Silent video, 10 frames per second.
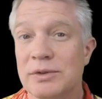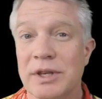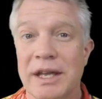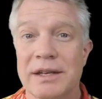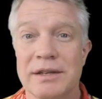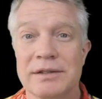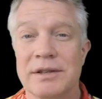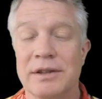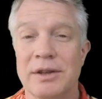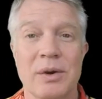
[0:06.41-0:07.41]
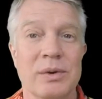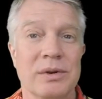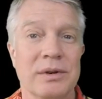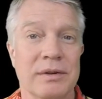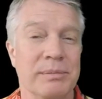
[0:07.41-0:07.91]
scientist and the
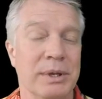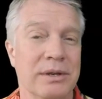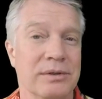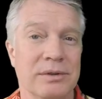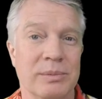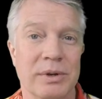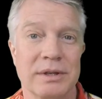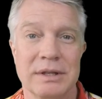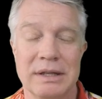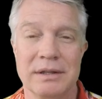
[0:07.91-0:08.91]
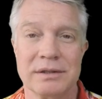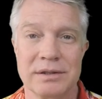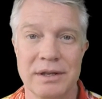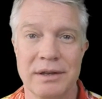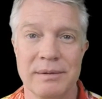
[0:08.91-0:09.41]
owner of Beakers and Bricks
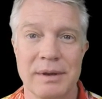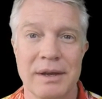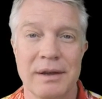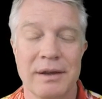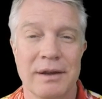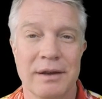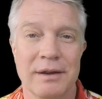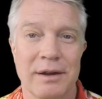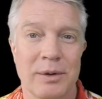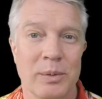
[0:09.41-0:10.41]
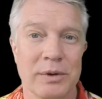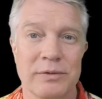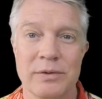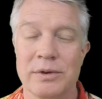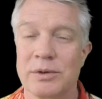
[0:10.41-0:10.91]
LLC. I worked
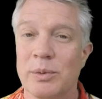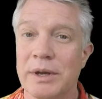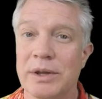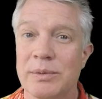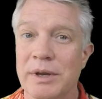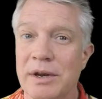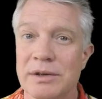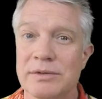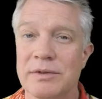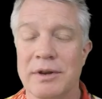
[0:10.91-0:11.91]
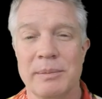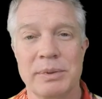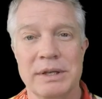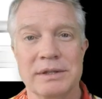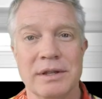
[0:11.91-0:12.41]
for 23 years for
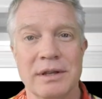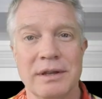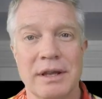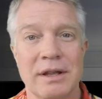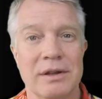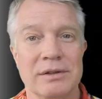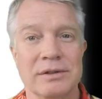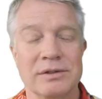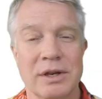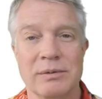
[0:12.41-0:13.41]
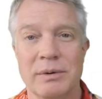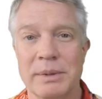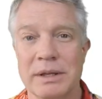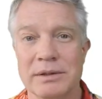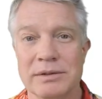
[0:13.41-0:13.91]
companies like Kellogg's and General
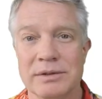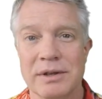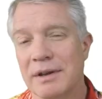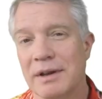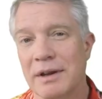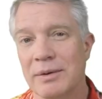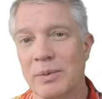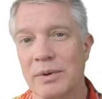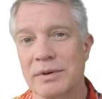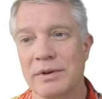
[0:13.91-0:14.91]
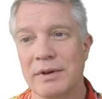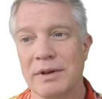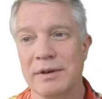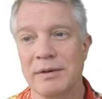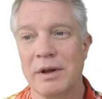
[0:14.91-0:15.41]
Mills. I worked
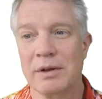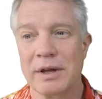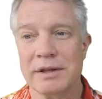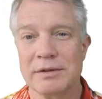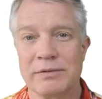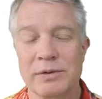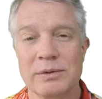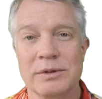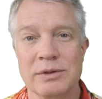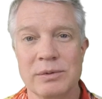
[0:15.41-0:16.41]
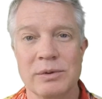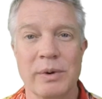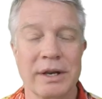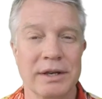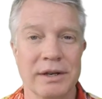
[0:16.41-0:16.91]
on all kinds of foods that you would
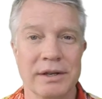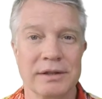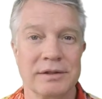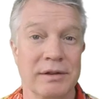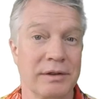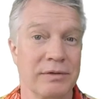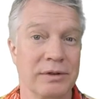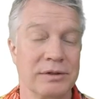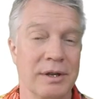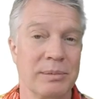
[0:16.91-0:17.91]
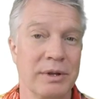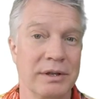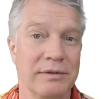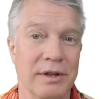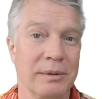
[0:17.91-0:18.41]
recognize. Like, for example, I
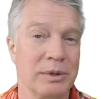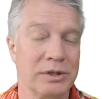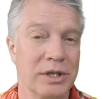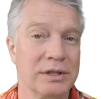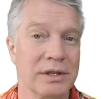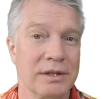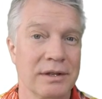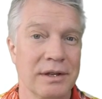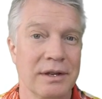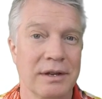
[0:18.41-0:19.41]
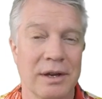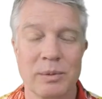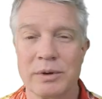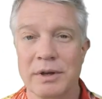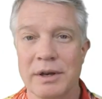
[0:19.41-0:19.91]
developed a Cheez-It. I
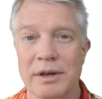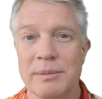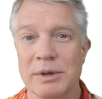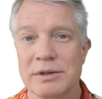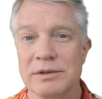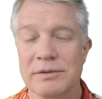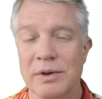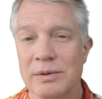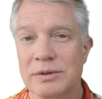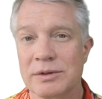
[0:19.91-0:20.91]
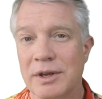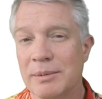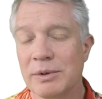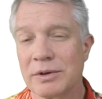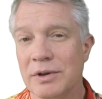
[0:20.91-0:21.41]
worked on Honey Bunches of Oats,
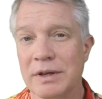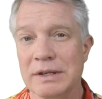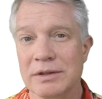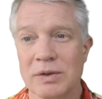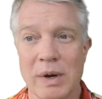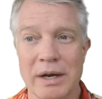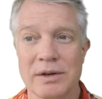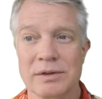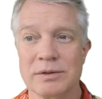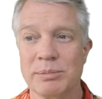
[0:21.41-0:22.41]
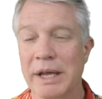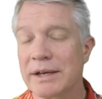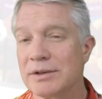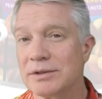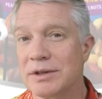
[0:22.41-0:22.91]
Keebler cookies and crackers,
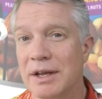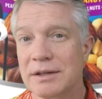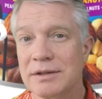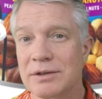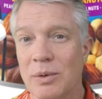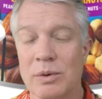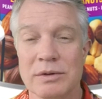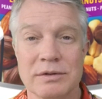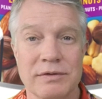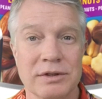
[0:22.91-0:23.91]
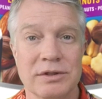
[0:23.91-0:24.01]
Planters nuts, Gorton's fish